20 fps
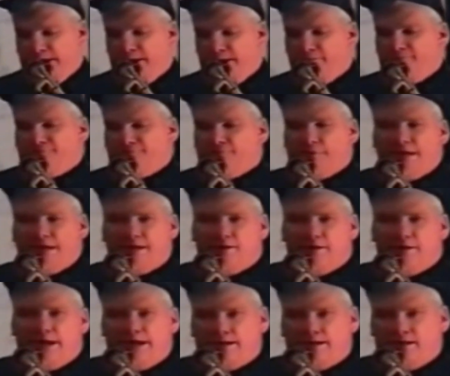And it was
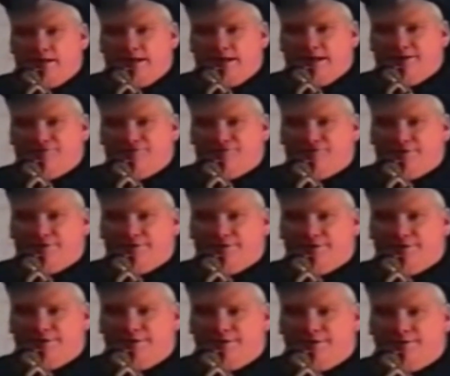later analyzed
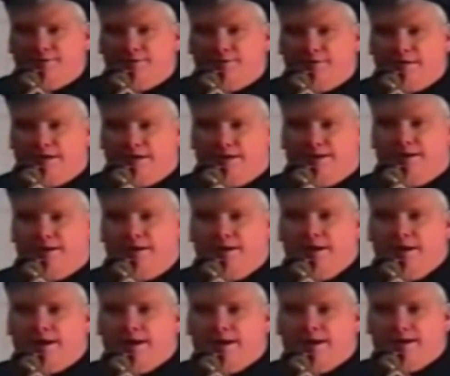and, uh,
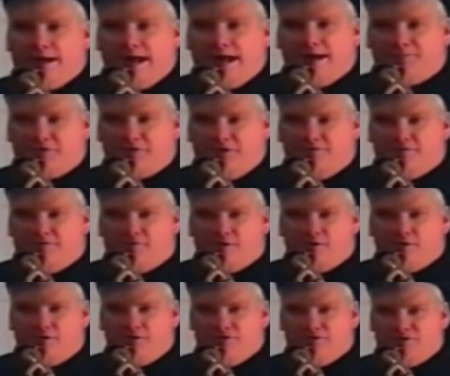and adapted
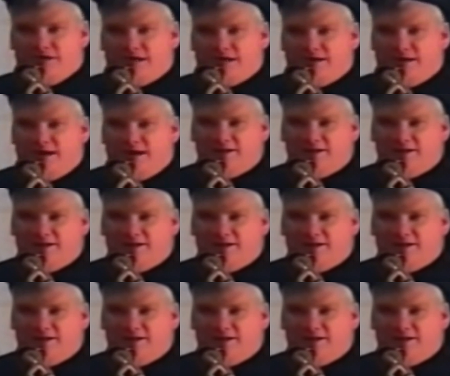for our own